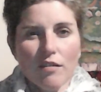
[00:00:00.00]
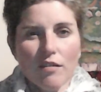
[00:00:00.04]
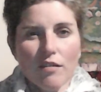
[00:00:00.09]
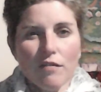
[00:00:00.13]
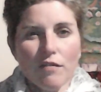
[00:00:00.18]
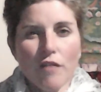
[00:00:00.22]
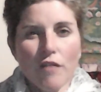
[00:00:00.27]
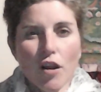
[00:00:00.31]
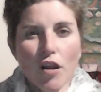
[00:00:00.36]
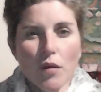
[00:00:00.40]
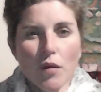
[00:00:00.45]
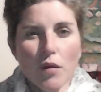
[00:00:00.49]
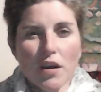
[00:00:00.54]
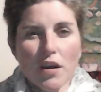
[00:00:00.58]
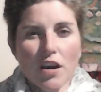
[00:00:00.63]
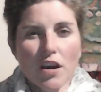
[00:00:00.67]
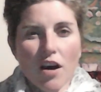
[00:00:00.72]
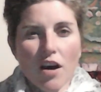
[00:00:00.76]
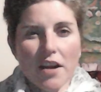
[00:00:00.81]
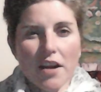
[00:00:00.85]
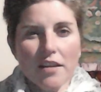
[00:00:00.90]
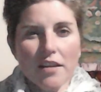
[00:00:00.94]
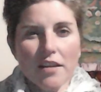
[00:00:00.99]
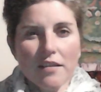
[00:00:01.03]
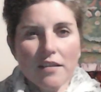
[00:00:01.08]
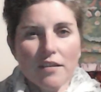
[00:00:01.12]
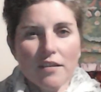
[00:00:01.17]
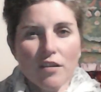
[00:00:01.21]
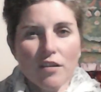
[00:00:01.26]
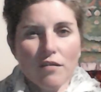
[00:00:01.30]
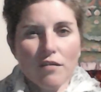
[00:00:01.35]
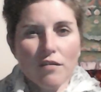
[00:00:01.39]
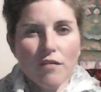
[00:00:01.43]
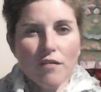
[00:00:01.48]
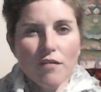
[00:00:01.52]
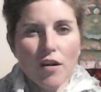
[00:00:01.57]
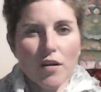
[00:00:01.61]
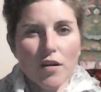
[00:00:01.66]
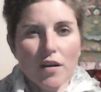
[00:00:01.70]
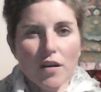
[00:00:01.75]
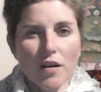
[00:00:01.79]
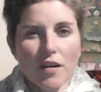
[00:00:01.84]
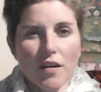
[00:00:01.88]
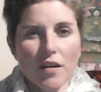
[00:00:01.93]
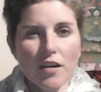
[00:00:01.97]
following guidance, not
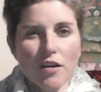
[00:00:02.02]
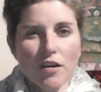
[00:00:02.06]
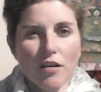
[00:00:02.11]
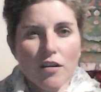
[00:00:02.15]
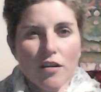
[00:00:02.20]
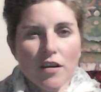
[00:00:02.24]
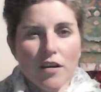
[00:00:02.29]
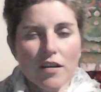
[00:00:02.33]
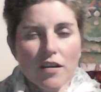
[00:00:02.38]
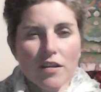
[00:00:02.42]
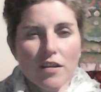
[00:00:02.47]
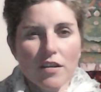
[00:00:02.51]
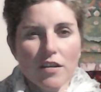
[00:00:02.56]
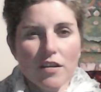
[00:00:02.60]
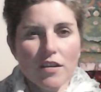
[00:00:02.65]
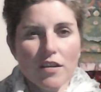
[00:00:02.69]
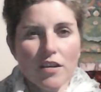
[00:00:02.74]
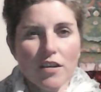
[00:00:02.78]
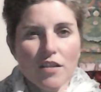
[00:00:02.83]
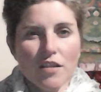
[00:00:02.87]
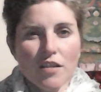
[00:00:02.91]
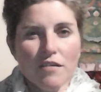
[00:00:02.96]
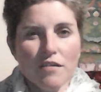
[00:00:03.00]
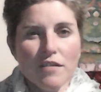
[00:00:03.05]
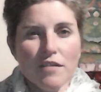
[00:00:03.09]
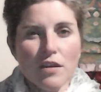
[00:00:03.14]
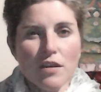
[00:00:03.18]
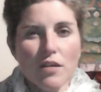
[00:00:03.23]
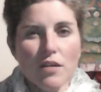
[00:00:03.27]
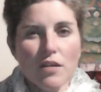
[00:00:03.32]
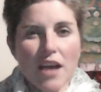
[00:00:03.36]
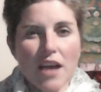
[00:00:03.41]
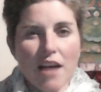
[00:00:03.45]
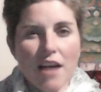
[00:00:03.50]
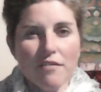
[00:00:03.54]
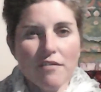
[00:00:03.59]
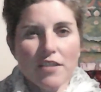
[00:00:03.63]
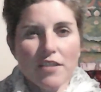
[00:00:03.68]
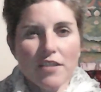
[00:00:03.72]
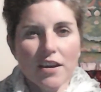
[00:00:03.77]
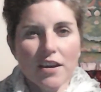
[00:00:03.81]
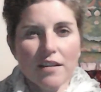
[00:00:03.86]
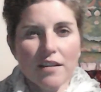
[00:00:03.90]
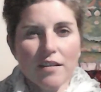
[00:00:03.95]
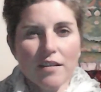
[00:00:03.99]
following it, that you feel you have to
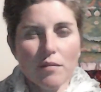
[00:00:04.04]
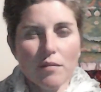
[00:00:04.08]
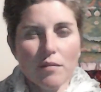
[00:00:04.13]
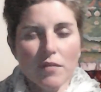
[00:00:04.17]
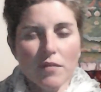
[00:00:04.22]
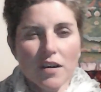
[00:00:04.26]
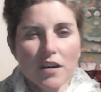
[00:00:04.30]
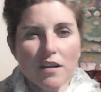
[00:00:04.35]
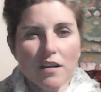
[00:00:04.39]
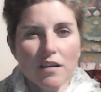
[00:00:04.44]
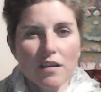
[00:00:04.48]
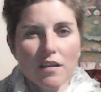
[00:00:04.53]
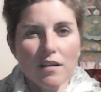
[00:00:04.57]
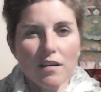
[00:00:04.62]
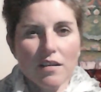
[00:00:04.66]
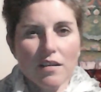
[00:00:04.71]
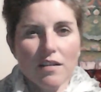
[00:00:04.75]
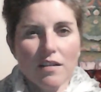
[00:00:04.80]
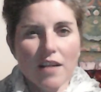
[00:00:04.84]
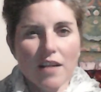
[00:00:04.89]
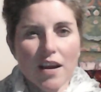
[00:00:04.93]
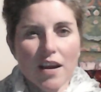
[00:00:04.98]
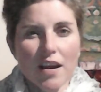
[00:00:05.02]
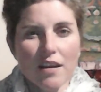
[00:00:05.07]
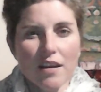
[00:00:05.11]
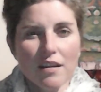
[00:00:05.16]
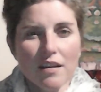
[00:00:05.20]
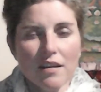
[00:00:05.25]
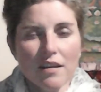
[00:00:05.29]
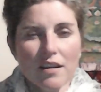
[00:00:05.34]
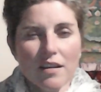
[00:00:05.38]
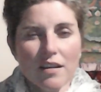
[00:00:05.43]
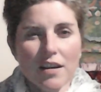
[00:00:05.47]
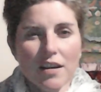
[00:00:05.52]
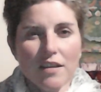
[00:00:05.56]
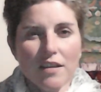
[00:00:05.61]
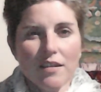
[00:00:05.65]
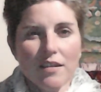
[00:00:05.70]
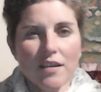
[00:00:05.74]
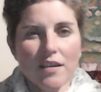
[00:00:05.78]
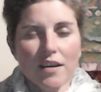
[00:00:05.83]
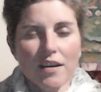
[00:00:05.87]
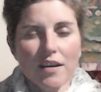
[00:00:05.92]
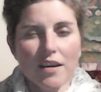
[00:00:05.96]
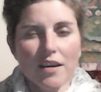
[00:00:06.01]
get something done.
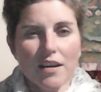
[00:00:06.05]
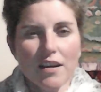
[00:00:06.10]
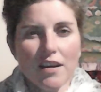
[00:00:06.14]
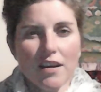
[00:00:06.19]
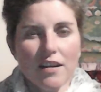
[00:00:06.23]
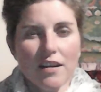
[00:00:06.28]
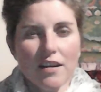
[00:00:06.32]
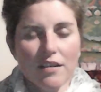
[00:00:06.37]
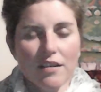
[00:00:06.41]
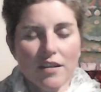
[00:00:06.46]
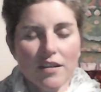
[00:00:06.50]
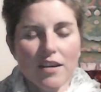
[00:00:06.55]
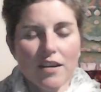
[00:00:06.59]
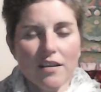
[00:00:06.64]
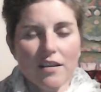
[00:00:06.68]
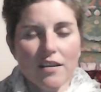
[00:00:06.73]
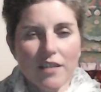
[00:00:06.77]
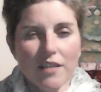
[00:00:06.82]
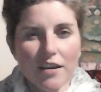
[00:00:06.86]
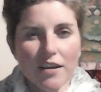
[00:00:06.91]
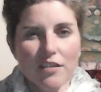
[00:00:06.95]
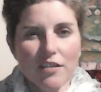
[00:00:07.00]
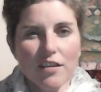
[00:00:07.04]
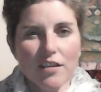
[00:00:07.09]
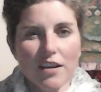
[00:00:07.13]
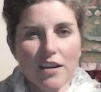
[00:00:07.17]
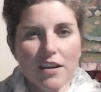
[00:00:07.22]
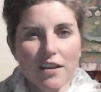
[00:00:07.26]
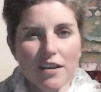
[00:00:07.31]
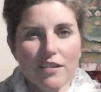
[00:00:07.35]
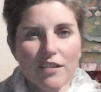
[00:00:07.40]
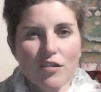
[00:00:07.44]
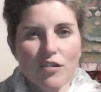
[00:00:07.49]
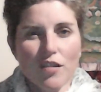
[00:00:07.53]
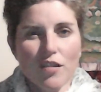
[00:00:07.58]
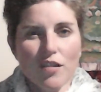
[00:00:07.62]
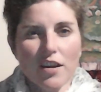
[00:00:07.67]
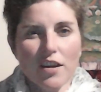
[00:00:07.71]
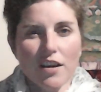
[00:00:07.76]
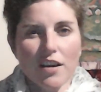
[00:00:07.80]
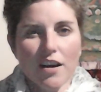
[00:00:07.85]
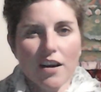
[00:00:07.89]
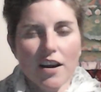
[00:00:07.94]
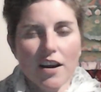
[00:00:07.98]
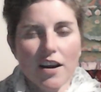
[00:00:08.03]
It is actually, it's tricky,
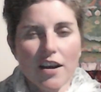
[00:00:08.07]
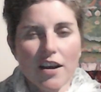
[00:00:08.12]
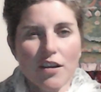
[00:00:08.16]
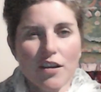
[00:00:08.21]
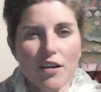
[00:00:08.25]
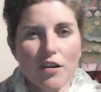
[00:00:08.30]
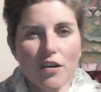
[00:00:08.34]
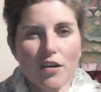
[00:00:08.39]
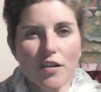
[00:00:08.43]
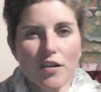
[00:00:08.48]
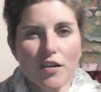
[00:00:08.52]
I know.